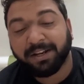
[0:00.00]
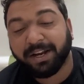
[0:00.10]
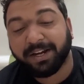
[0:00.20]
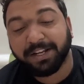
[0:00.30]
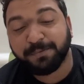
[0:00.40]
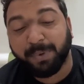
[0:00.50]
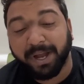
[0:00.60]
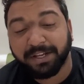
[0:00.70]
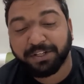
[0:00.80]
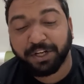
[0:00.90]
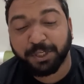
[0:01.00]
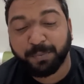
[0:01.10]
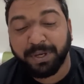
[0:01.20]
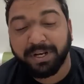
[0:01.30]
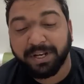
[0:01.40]
It is by
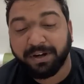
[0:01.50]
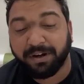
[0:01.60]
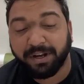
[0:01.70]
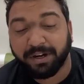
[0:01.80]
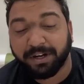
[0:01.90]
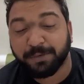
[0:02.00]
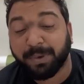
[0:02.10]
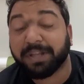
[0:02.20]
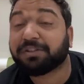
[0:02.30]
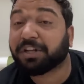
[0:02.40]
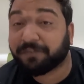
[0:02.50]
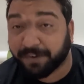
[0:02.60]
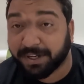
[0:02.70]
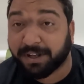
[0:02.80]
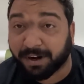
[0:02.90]
Shakespearean, it is by
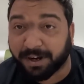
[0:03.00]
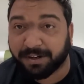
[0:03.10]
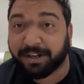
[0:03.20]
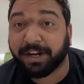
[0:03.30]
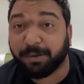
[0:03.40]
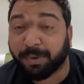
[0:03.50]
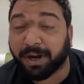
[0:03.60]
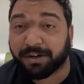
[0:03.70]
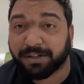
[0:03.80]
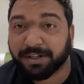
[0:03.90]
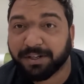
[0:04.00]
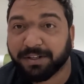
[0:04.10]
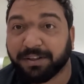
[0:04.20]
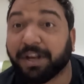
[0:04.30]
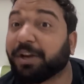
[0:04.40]
Stephen Greenblatt,
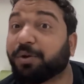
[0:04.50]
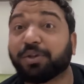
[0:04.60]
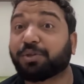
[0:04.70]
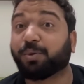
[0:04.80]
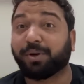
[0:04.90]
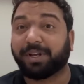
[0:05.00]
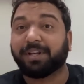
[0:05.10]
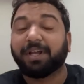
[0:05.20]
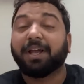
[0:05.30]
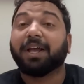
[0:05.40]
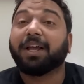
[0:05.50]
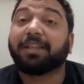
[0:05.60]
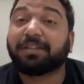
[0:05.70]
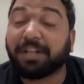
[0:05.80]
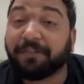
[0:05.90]
the new historian,
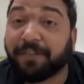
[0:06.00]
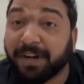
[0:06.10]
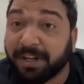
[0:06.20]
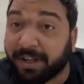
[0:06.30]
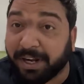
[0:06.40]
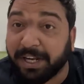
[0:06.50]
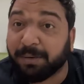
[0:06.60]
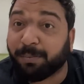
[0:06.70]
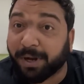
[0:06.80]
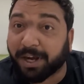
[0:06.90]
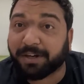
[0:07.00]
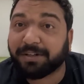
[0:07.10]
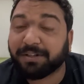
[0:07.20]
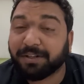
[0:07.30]
Stephen Greenblatt.